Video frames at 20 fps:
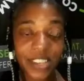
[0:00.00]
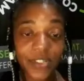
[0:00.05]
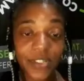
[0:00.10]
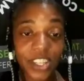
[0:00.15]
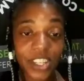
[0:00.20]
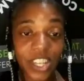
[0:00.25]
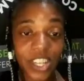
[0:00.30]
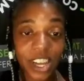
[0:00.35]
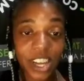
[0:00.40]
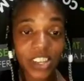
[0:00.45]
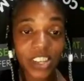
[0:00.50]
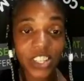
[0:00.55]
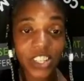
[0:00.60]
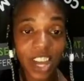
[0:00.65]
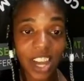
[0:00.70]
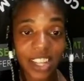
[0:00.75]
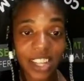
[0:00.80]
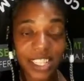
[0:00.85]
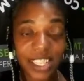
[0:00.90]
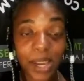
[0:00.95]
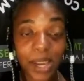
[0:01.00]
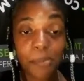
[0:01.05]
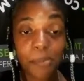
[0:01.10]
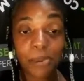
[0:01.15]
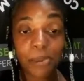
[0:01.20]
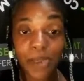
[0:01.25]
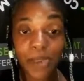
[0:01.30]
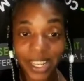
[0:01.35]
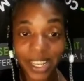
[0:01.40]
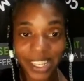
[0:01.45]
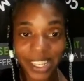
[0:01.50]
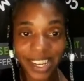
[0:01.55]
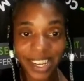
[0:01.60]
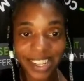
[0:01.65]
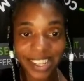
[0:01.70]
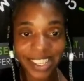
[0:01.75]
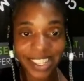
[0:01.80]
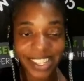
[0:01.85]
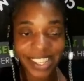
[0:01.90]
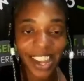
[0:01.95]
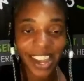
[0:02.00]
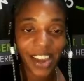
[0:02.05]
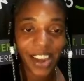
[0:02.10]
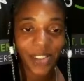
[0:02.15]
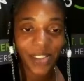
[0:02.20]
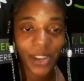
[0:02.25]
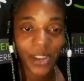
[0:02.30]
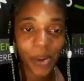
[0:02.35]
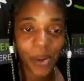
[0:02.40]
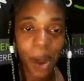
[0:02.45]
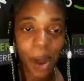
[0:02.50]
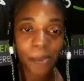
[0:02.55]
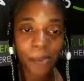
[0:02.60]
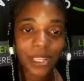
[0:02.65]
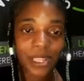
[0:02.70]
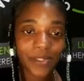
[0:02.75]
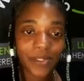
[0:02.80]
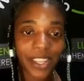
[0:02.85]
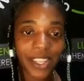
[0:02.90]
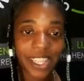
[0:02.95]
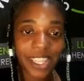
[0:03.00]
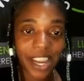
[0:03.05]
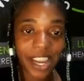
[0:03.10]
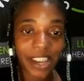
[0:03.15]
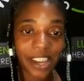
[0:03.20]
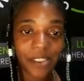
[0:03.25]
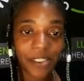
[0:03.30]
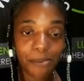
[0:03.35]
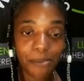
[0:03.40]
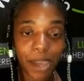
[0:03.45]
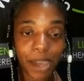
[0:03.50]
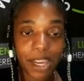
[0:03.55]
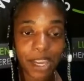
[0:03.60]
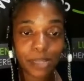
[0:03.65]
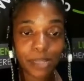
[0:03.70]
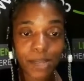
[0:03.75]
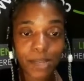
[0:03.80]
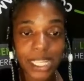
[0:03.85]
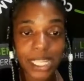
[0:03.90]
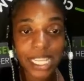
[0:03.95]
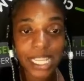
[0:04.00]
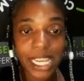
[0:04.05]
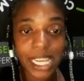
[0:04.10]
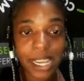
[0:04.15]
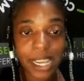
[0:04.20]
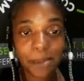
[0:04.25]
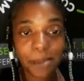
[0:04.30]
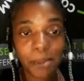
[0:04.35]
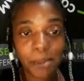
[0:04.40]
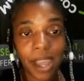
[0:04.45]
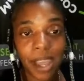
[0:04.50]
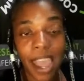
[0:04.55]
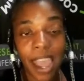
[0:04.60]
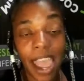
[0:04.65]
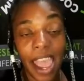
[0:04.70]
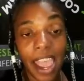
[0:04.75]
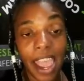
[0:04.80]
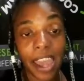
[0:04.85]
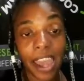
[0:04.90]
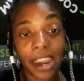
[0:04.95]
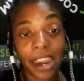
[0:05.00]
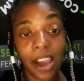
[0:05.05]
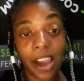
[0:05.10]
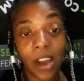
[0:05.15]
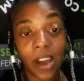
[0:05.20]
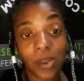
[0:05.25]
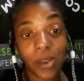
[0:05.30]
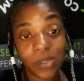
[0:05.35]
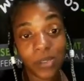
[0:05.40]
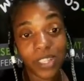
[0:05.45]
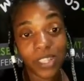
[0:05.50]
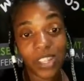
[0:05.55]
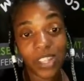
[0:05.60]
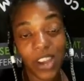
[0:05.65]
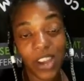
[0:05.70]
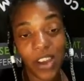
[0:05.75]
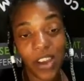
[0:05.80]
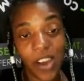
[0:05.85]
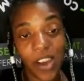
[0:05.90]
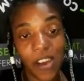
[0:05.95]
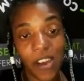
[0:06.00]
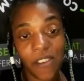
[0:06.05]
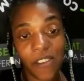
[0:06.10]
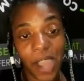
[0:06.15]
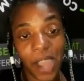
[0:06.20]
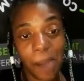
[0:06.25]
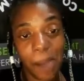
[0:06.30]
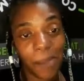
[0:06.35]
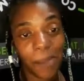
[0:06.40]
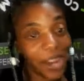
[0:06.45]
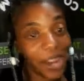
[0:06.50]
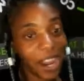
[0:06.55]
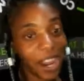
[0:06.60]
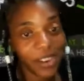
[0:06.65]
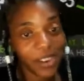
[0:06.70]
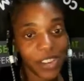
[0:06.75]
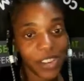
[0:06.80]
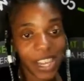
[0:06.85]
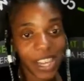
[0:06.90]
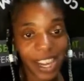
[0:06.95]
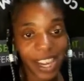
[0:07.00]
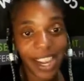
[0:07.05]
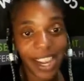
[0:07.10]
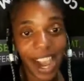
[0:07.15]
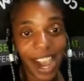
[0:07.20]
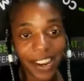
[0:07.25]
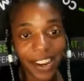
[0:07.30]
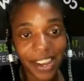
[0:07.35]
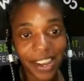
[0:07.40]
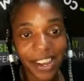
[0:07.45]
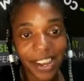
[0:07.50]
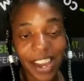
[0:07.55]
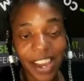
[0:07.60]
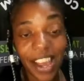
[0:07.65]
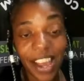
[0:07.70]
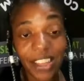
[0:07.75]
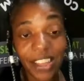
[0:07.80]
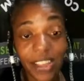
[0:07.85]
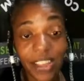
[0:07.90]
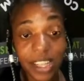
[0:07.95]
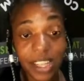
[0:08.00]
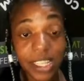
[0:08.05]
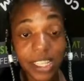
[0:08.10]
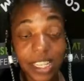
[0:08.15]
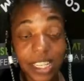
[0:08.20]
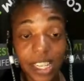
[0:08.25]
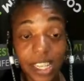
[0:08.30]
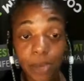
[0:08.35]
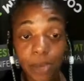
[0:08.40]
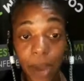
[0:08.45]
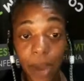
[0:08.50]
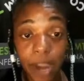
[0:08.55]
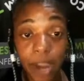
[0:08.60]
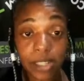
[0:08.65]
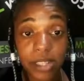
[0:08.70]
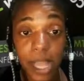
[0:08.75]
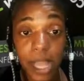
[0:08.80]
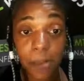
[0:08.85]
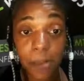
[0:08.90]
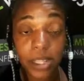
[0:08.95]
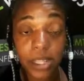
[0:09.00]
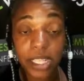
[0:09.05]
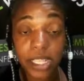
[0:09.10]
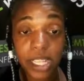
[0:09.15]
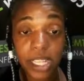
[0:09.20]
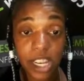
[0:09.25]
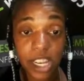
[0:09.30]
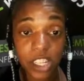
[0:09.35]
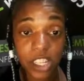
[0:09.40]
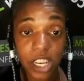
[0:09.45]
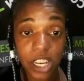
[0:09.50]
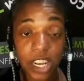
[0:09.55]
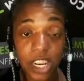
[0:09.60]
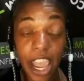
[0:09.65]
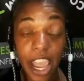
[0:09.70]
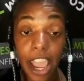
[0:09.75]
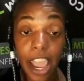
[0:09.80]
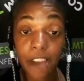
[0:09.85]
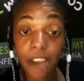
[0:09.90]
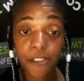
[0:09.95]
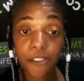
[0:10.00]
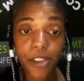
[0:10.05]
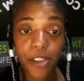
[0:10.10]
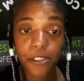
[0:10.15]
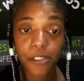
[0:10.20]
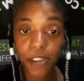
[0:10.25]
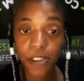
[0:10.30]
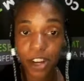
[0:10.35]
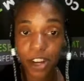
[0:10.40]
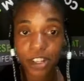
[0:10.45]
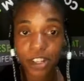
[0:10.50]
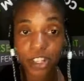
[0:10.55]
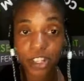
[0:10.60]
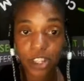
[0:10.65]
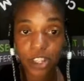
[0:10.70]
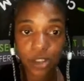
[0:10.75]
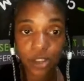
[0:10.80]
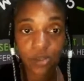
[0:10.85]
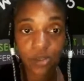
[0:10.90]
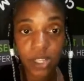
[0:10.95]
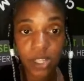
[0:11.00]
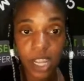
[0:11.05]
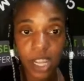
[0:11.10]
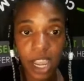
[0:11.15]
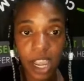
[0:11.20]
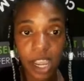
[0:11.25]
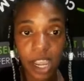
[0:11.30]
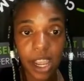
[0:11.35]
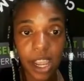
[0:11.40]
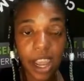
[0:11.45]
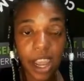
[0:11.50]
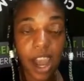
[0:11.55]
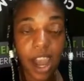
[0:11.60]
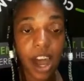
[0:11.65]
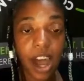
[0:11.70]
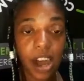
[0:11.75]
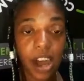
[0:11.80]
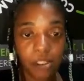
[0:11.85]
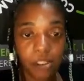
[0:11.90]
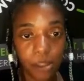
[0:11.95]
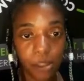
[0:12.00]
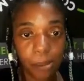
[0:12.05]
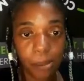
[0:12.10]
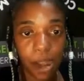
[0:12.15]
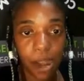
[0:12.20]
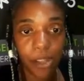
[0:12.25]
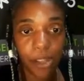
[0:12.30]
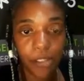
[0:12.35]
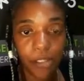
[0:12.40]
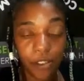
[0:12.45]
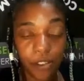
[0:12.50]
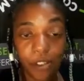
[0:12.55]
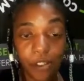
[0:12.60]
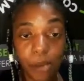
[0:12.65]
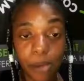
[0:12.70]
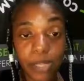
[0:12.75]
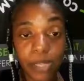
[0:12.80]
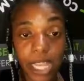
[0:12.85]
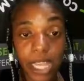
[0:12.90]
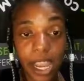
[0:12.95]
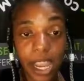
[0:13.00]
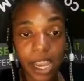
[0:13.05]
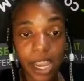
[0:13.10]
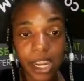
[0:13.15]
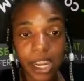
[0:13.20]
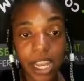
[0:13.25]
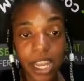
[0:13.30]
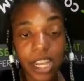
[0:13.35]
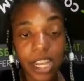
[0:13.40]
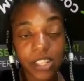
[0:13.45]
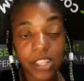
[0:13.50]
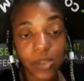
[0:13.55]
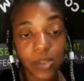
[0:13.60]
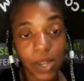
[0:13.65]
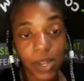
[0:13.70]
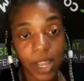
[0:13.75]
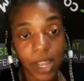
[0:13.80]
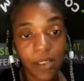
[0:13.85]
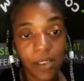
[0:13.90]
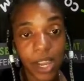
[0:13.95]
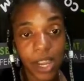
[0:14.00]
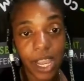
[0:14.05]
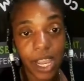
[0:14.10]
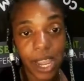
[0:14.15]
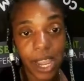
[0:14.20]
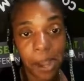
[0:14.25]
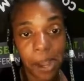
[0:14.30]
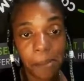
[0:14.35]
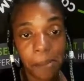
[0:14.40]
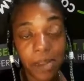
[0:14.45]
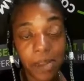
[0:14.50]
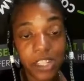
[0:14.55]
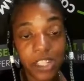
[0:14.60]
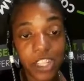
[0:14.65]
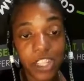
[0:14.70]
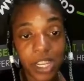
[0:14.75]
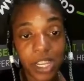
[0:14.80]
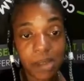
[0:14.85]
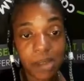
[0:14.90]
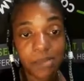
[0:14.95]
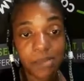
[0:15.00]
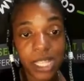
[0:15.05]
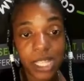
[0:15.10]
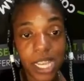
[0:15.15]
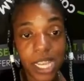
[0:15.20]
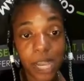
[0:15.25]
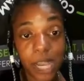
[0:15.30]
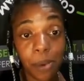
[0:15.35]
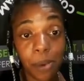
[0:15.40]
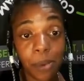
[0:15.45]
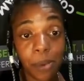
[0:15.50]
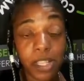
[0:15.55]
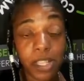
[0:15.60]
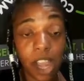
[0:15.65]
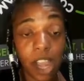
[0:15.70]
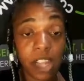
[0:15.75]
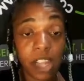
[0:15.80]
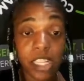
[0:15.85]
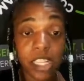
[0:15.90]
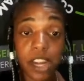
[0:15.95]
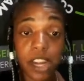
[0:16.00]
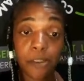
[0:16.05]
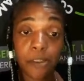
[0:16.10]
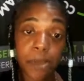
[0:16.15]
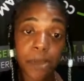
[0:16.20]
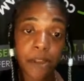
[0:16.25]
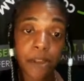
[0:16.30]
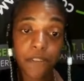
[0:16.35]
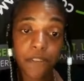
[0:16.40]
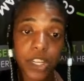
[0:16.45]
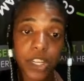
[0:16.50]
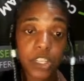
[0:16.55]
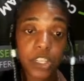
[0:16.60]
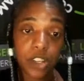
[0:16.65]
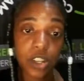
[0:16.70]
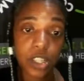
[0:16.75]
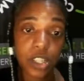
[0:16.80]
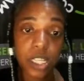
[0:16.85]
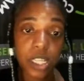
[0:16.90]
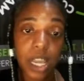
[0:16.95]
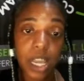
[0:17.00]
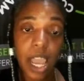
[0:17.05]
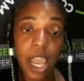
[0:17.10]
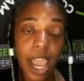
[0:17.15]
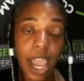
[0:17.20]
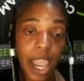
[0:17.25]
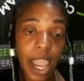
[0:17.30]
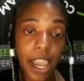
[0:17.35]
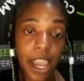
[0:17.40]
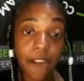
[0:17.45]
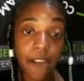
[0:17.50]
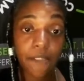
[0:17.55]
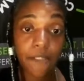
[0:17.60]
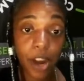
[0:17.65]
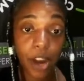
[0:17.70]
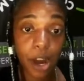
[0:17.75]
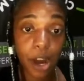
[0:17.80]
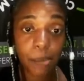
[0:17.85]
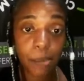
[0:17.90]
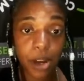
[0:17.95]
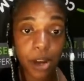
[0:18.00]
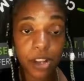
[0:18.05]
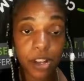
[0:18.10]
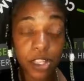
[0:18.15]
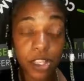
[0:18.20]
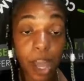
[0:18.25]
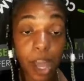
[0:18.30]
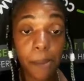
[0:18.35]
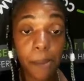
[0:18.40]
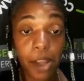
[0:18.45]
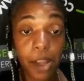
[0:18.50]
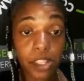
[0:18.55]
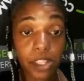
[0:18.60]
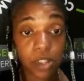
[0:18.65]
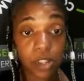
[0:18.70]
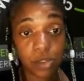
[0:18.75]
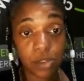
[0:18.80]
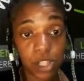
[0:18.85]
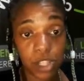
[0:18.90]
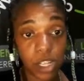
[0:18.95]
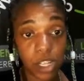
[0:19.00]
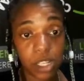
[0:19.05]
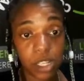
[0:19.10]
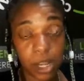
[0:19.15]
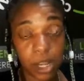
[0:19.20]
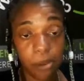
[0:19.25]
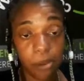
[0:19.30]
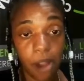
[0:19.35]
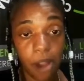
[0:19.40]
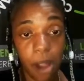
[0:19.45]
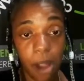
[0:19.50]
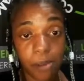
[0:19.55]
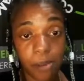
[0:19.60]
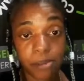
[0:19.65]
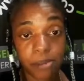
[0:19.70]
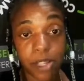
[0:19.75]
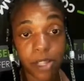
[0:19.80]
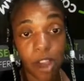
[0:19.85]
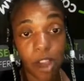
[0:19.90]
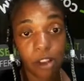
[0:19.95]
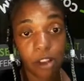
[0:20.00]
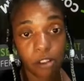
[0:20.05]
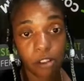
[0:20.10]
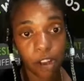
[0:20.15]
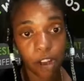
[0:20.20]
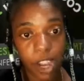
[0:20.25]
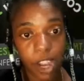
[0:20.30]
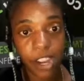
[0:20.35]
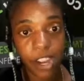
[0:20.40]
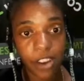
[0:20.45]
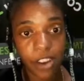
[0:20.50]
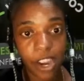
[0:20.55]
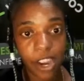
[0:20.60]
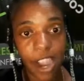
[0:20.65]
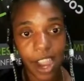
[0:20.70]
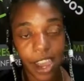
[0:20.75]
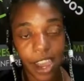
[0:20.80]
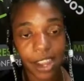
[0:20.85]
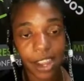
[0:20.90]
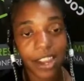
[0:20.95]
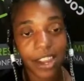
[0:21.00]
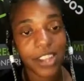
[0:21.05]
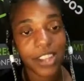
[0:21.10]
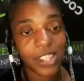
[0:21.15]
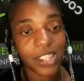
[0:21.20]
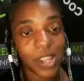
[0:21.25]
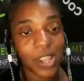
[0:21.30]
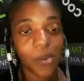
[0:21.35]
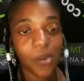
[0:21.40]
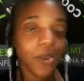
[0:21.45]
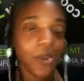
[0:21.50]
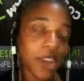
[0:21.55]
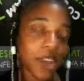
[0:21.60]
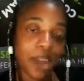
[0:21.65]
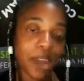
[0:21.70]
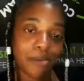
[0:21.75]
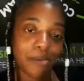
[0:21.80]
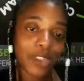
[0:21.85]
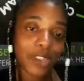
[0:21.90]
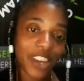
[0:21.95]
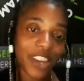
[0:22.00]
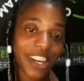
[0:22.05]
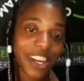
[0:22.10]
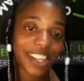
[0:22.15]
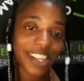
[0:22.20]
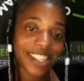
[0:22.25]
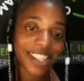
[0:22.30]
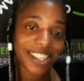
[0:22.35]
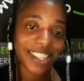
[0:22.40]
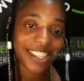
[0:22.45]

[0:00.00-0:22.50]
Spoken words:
Davisha L Johnson, President of the Cooperative Executive Management Team and host of Hemp and Agric in Ghana. This is a roundtable discussion every first Tuesday of the month from 10 to 11 a.m. GMT, where we talk to government officials and farmers about solutions to the problems right here in Ghana. So come join us.